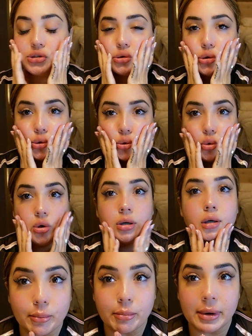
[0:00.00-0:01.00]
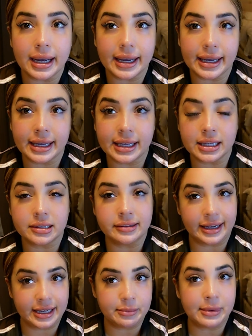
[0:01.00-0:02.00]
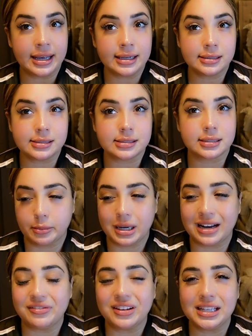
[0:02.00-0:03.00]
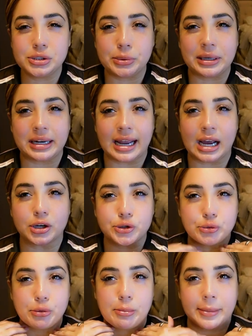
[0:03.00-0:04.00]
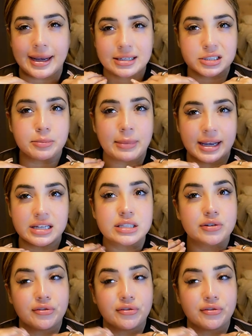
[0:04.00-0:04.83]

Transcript: do my light mask, but I feel like doing an actual mask